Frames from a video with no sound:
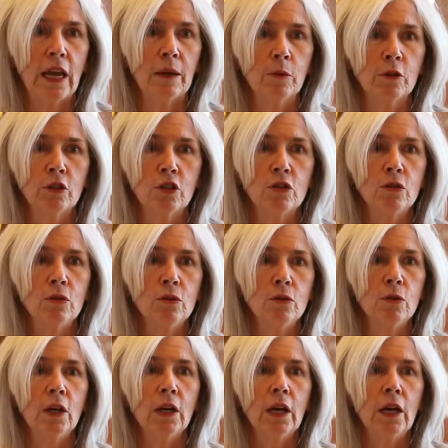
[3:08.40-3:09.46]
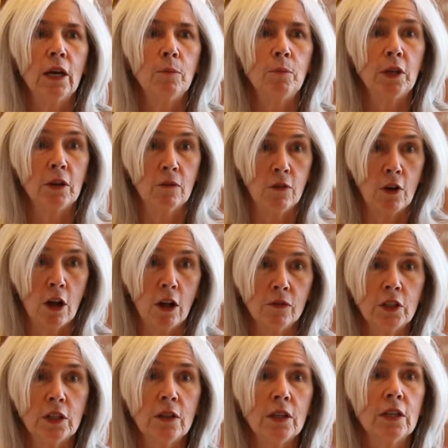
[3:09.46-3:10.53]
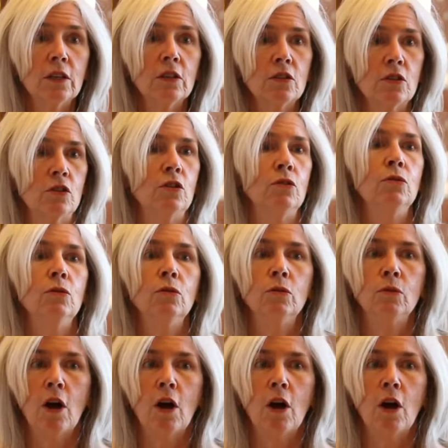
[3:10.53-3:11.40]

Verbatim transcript: able to be involved in this, to